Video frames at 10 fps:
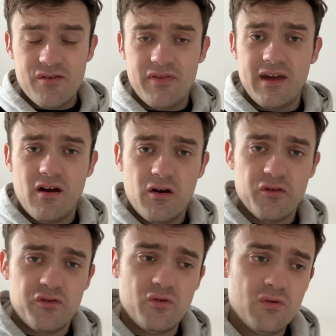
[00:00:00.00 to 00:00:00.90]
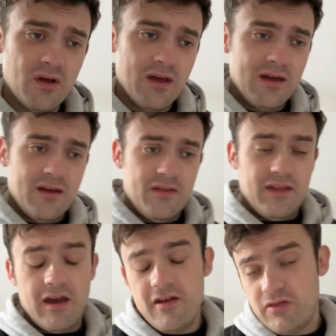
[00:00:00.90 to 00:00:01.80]
I think Arsenal,
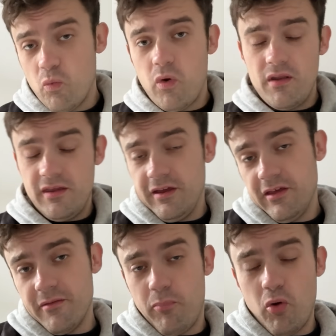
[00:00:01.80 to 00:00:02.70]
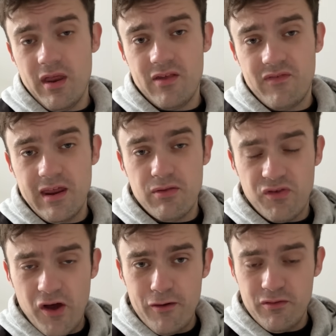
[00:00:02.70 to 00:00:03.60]
the point of this video, the
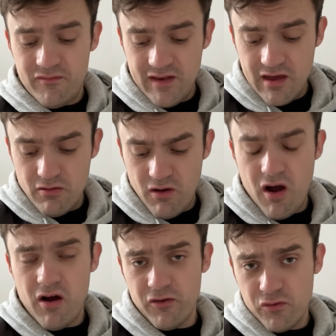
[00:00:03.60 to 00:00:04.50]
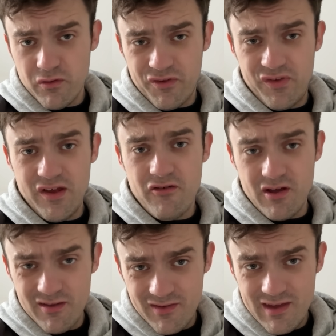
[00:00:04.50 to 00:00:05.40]
title of this video, Arsenal is
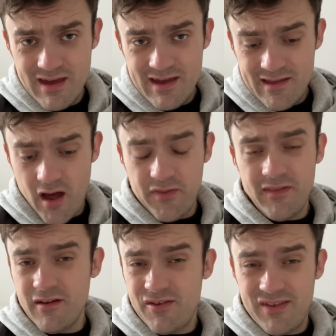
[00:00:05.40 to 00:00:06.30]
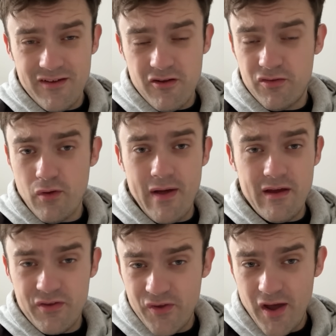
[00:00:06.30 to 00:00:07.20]
serious. I think they're serious throughout
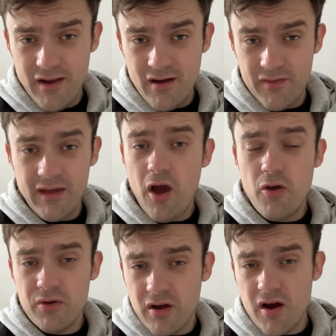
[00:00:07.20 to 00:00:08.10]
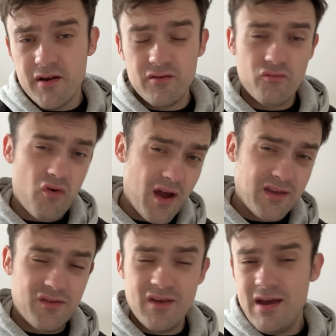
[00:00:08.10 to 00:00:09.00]
their side. I think Odegaard,
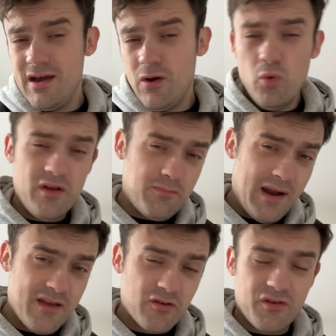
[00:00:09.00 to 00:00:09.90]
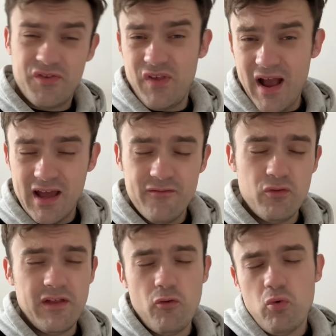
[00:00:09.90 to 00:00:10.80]
Rice, all these players have got Saka.
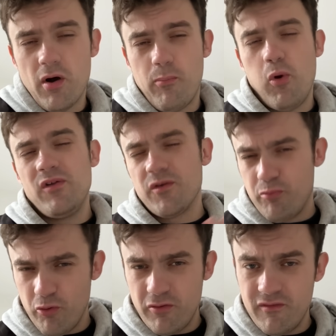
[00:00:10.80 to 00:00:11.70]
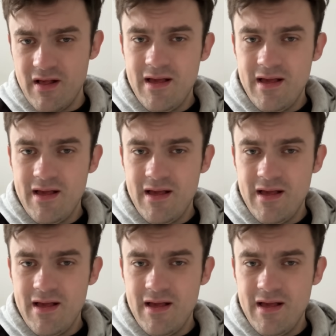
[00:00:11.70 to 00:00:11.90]
They've all got a point to prove.